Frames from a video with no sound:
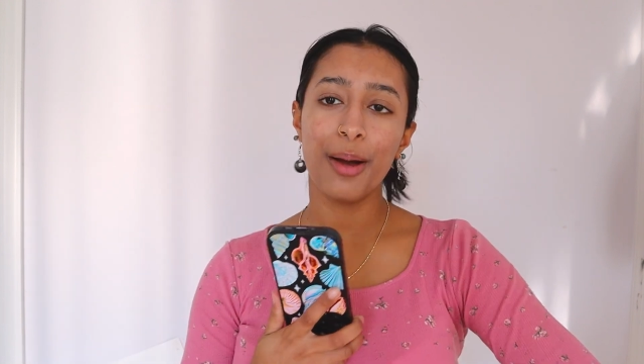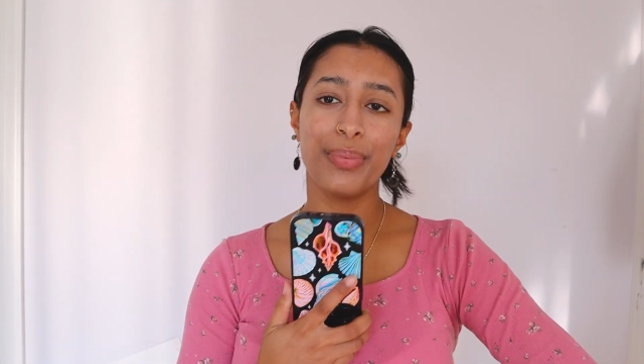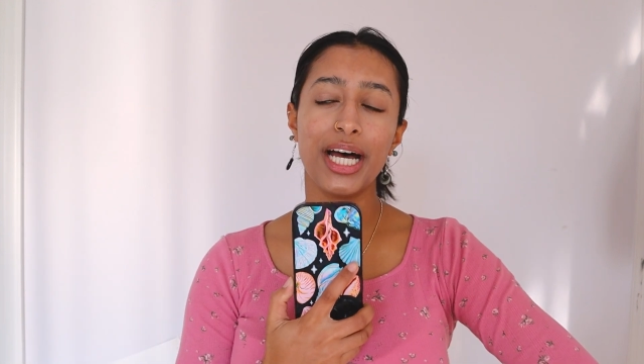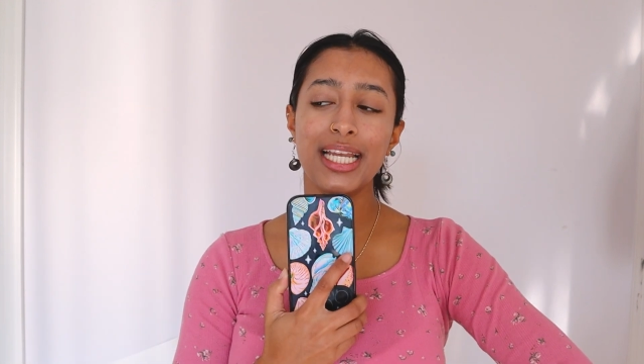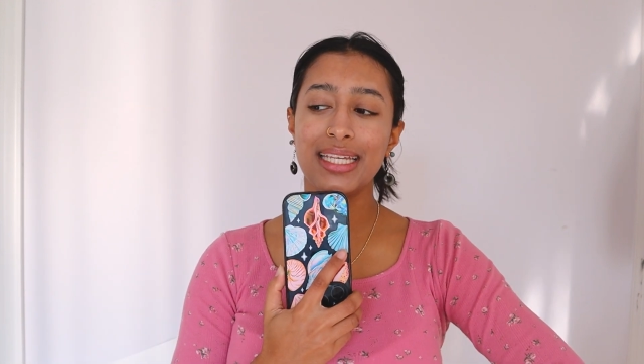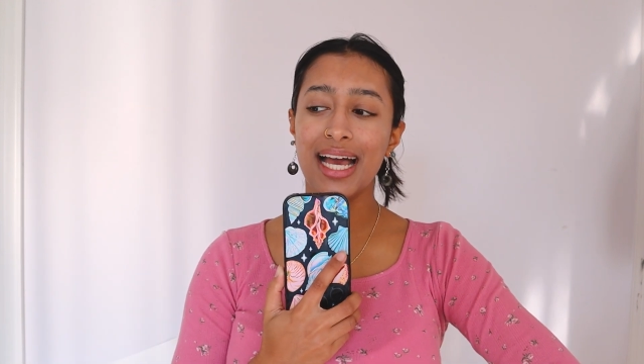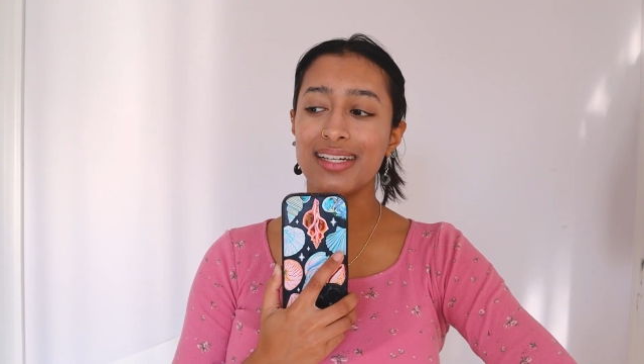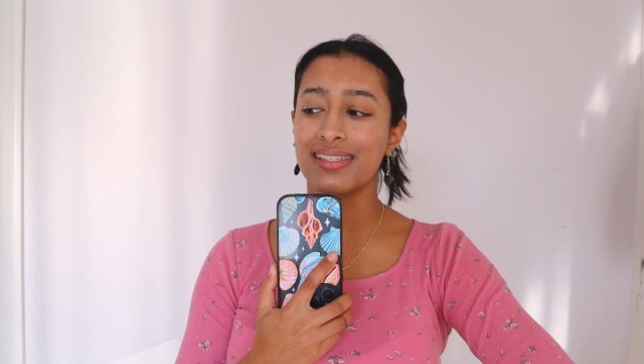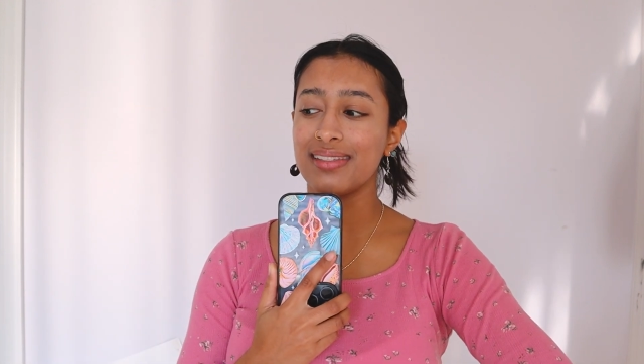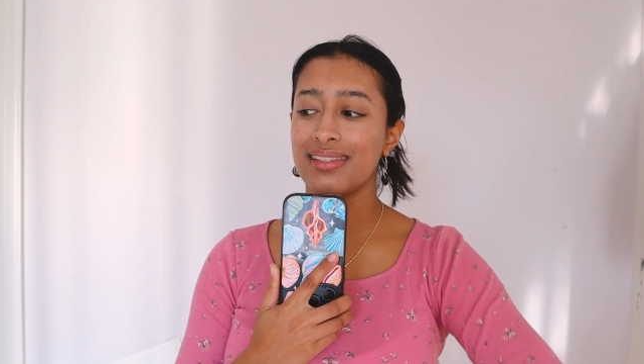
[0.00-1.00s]
But
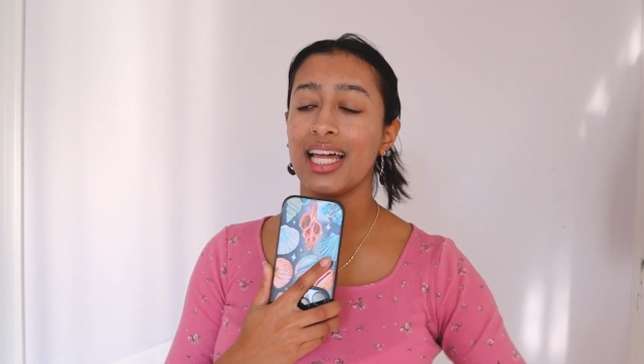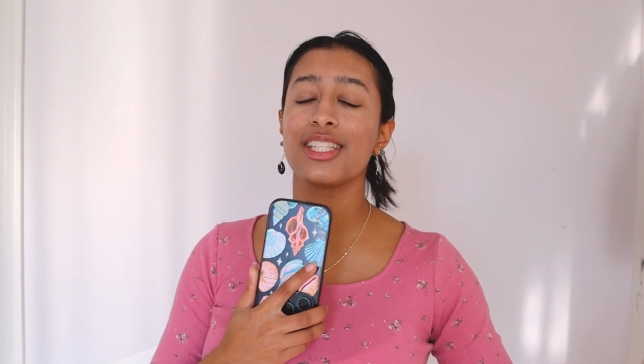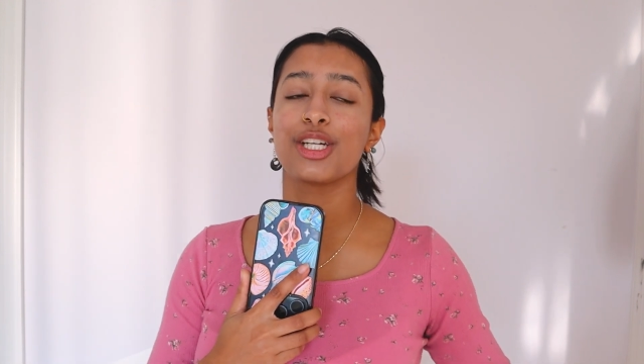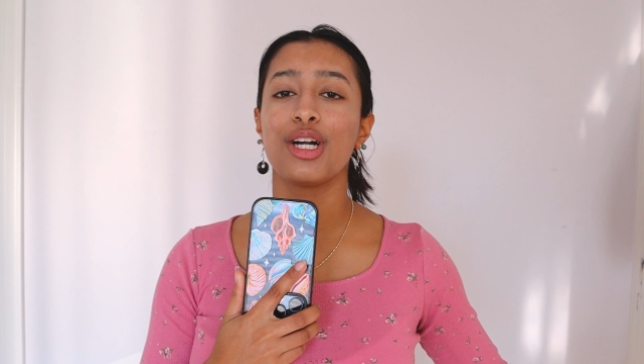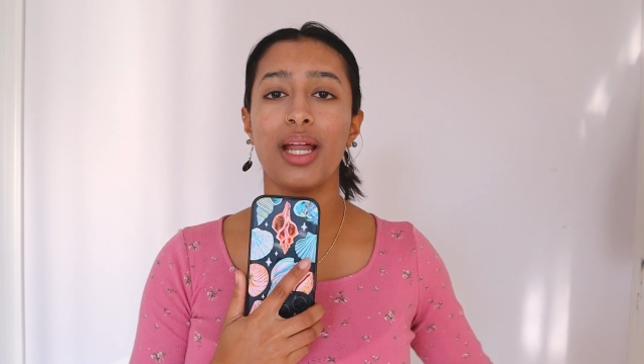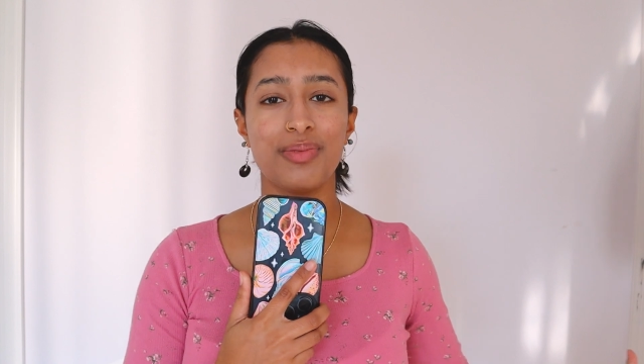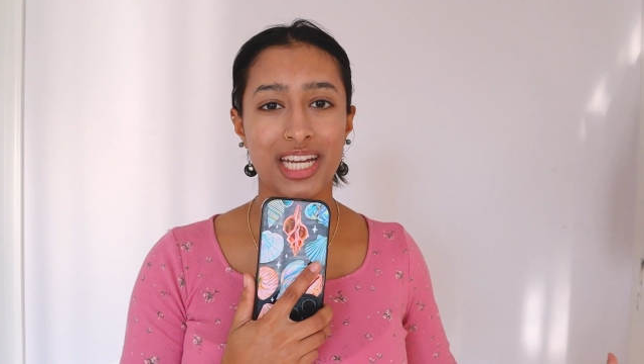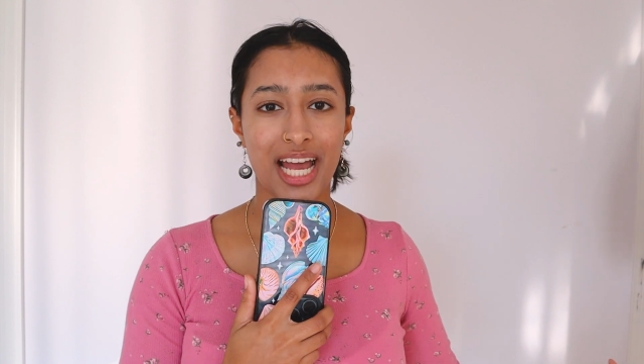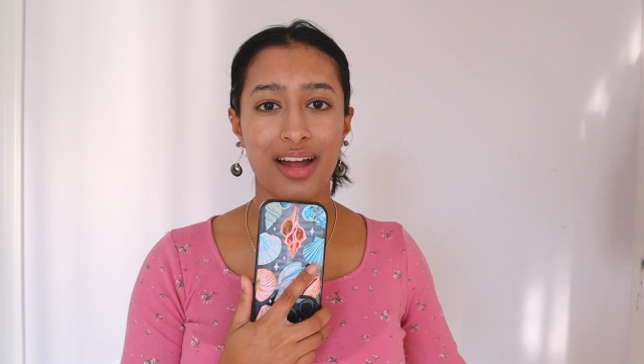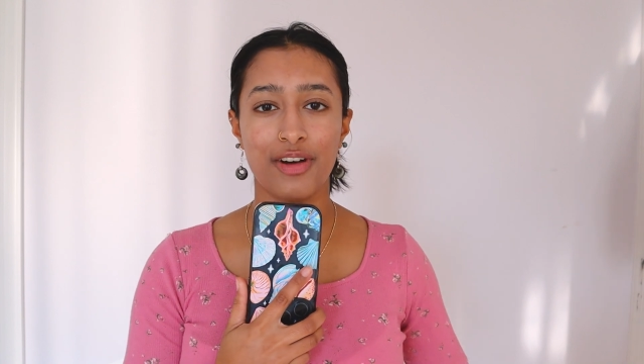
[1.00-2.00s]
yes, that is the current
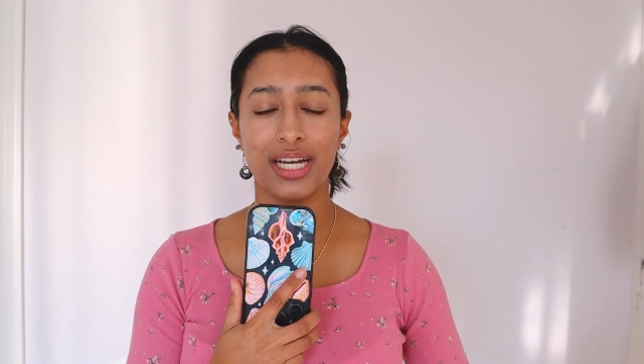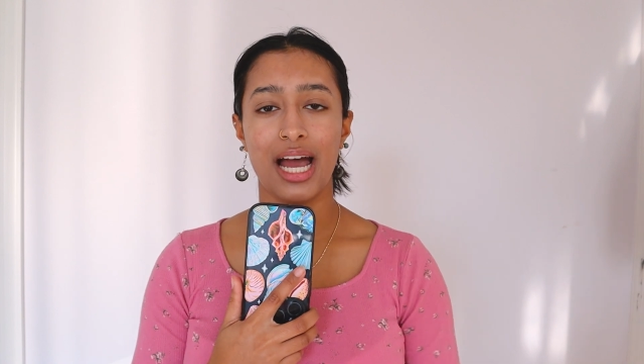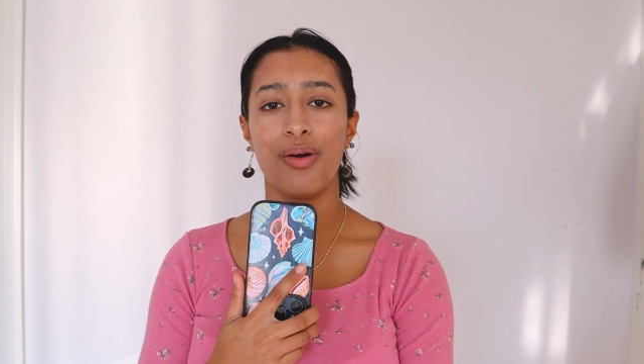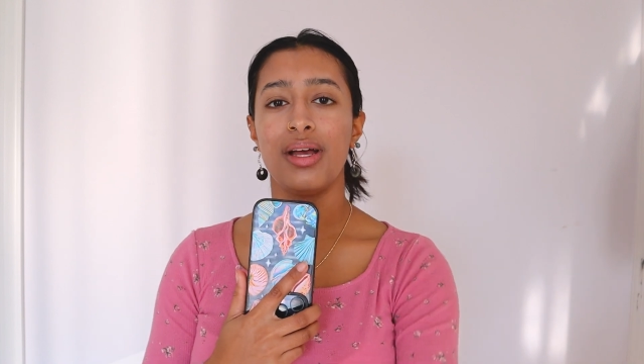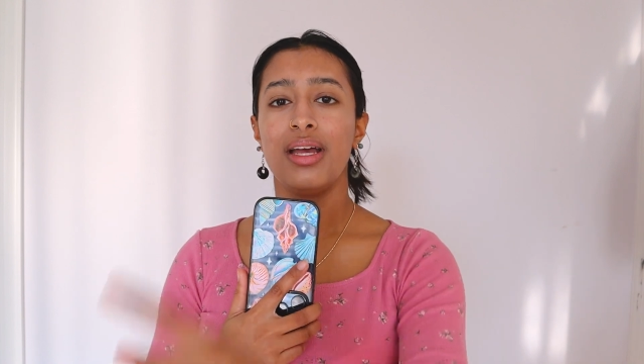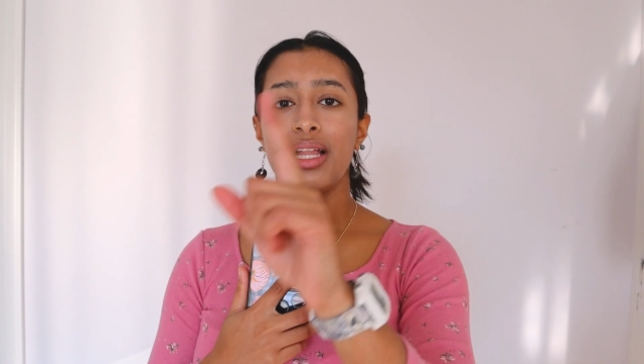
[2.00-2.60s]
update I have right now.